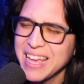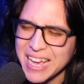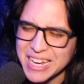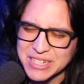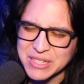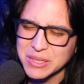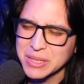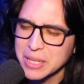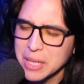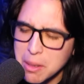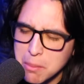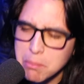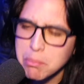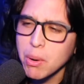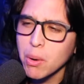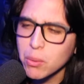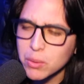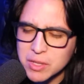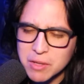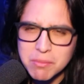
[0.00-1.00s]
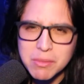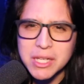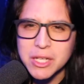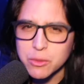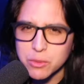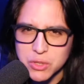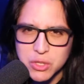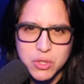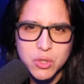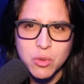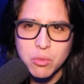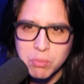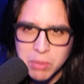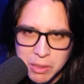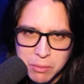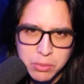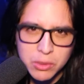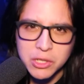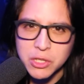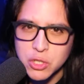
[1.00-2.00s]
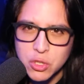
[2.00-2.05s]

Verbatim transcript: Actually, bold of me to assume people